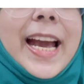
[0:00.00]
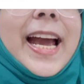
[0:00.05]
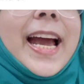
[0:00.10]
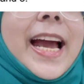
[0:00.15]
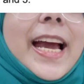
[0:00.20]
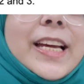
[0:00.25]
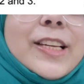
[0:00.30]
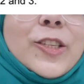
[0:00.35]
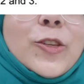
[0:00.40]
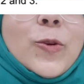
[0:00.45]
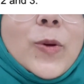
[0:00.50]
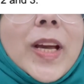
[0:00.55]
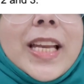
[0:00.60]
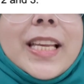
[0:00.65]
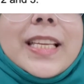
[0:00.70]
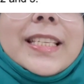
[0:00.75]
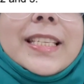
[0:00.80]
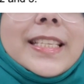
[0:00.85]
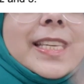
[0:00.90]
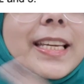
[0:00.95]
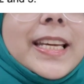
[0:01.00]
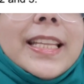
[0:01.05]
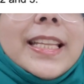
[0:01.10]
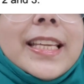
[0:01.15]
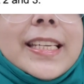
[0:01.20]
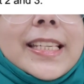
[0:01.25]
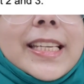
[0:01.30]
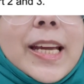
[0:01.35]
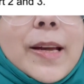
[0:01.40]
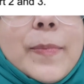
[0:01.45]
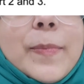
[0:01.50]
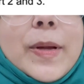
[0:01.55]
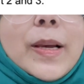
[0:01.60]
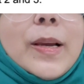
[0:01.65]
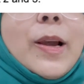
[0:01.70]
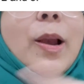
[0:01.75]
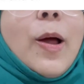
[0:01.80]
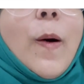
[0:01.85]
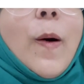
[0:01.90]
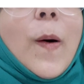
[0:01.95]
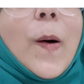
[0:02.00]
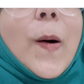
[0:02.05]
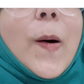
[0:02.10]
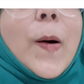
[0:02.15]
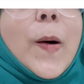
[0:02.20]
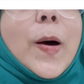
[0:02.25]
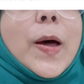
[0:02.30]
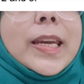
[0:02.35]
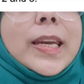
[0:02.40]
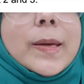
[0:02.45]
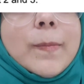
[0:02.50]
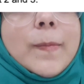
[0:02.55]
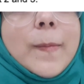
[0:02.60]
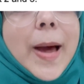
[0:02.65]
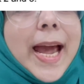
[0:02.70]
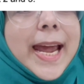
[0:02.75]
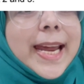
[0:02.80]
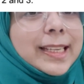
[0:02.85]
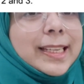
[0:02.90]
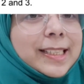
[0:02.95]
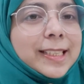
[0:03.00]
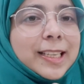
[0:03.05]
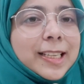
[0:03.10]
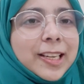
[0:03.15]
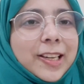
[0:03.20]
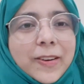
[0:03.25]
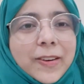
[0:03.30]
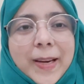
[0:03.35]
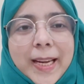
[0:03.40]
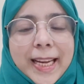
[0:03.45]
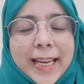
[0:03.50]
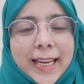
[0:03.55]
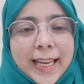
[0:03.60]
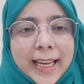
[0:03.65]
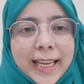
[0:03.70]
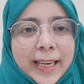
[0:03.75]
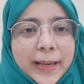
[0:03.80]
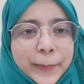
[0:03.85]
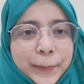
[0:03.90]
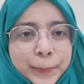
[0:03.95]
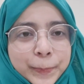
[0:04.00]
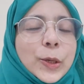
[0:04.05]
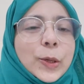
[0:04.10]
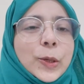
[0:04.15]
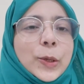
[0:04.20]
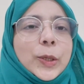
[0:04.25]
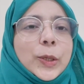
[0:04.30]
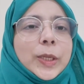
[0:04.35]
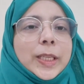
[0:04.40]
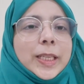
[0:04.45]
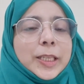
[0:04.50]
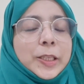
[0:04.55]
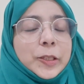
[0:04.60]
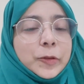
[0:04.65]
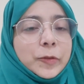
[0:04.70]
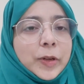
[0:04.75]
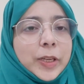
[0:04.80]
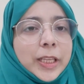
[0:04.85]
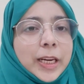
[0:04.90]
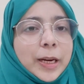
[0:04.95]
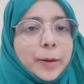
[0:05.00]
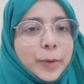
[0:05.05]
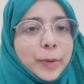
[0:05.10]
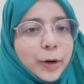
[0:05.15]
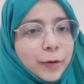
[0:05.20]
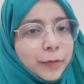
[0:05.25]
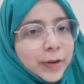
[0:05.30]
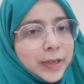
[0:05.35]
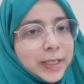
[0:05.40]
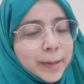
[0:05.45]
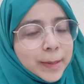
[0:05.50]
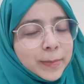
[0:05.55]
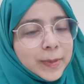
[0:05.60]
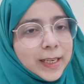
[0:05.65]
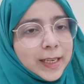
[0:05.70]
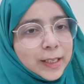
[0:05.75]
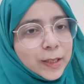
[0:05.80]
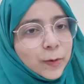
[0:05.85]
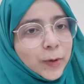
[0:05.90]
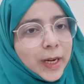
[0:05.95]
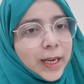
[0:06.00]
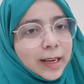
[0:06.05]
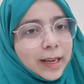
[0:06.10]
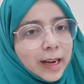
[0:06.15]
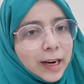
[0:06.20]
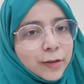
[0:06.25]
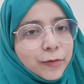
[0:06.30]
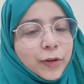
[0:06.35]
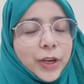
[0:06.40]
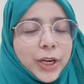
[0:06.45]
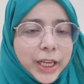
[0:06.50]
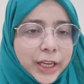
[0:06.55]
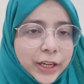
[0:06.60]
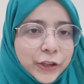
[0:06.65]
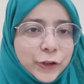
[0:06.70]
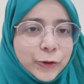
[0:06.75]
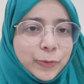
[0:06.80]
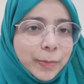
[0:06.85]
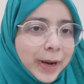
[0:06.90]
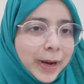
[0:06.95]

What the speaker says: As you can see the table on my screen, so this were the number of attempts that you can get for each